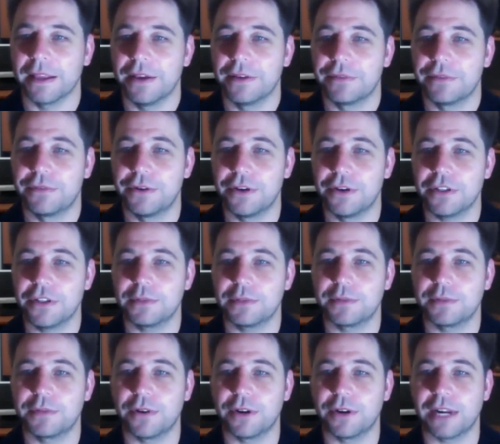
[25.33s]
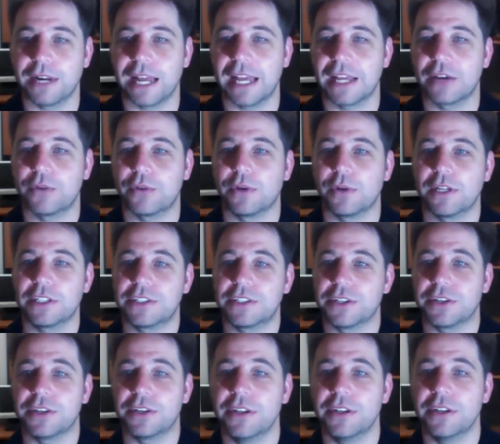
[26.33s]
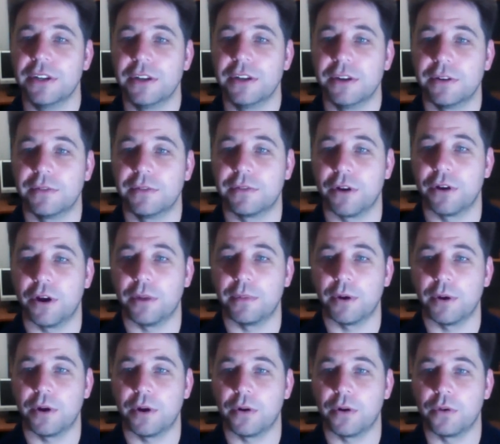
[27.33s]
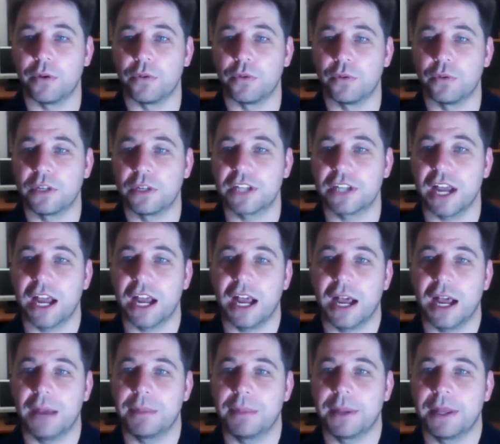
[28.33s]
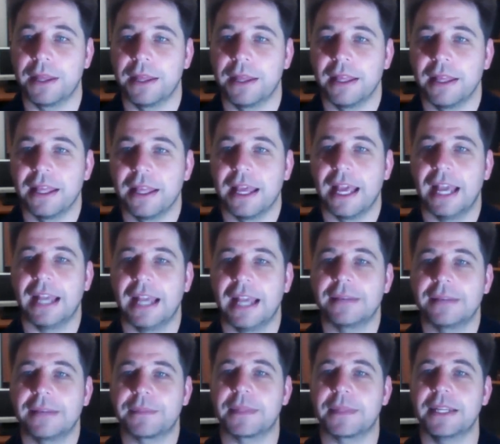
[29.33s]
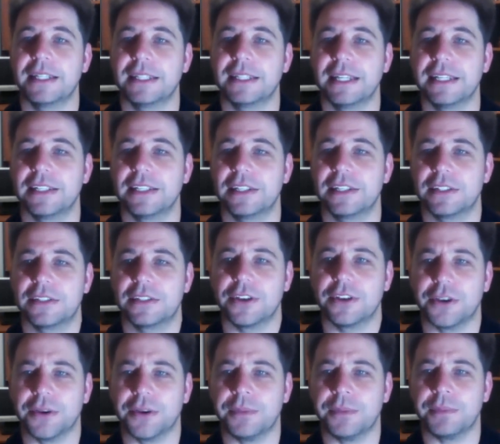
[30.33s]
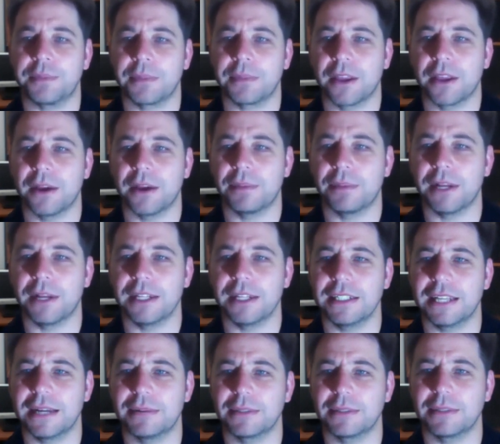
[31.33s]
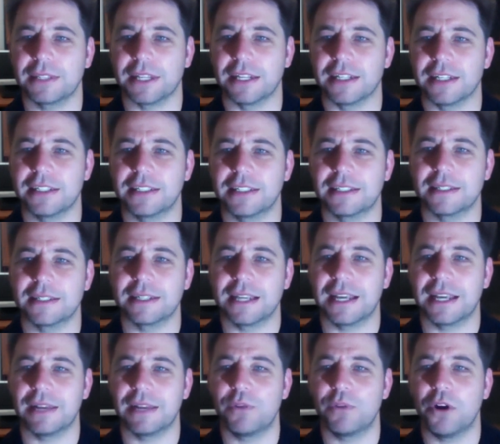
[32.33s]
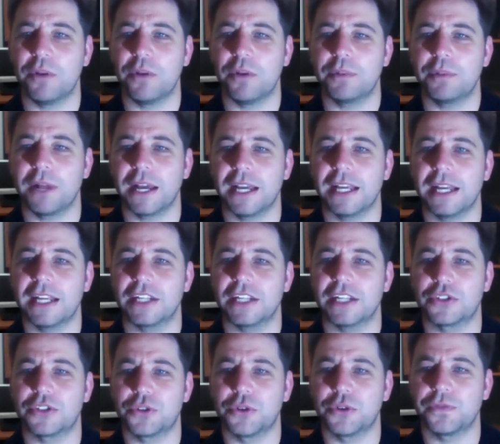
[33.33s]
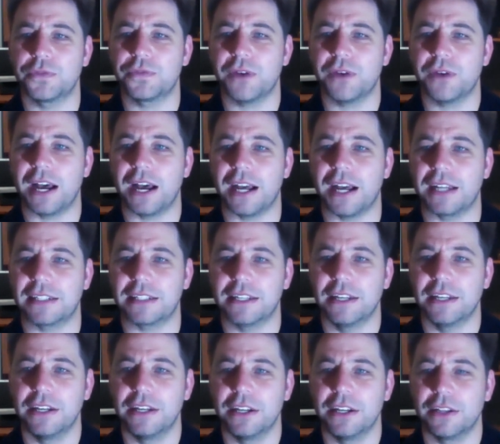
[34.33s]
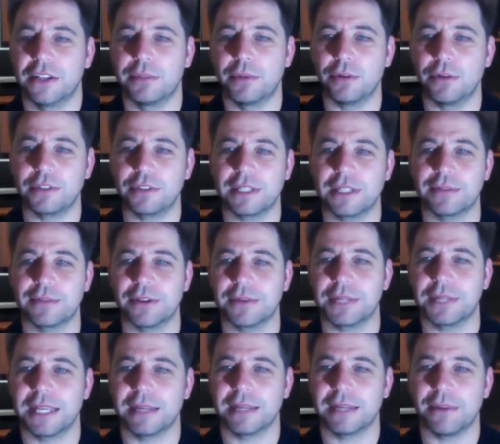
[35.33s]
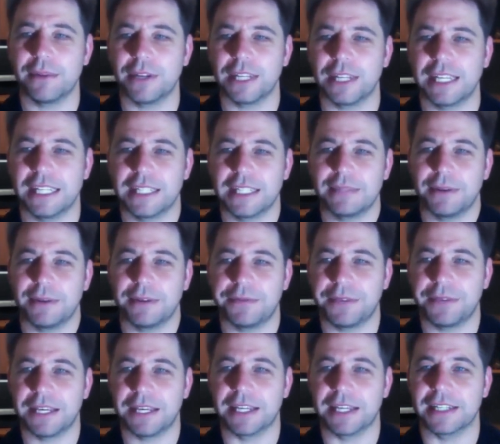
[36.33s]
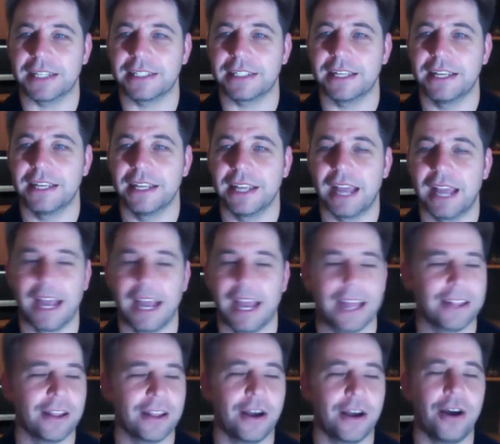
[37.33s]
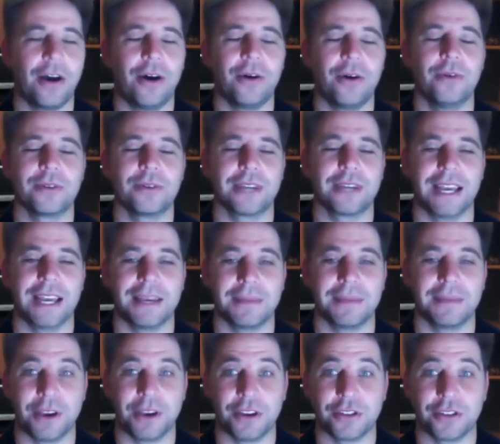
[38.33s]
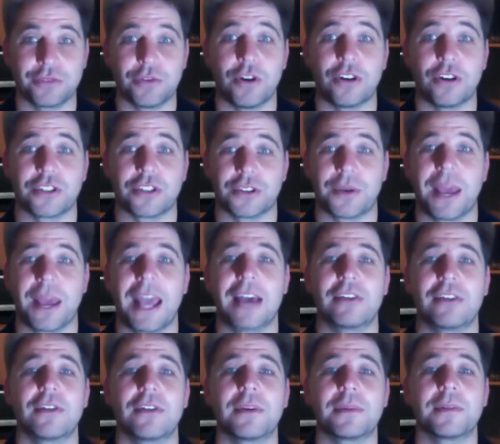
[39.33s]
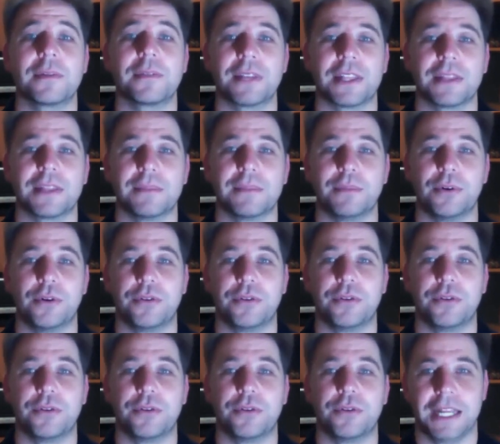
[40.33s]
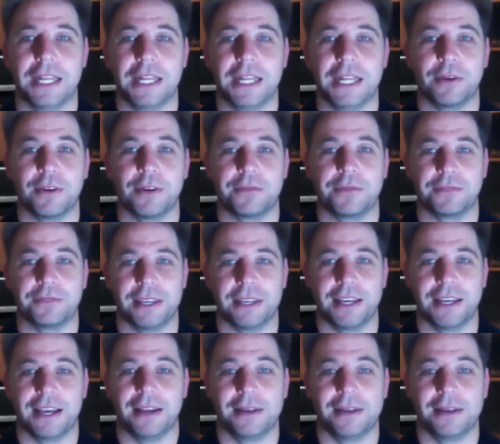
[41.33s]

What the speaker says: First, we've got a question from Rishab, and he says, Sir, I play table tennis, and while playing too fast, the ball sometimes hits my fingers, and the whole game goes wrong. So how do I prevent the ball from hitting my finger?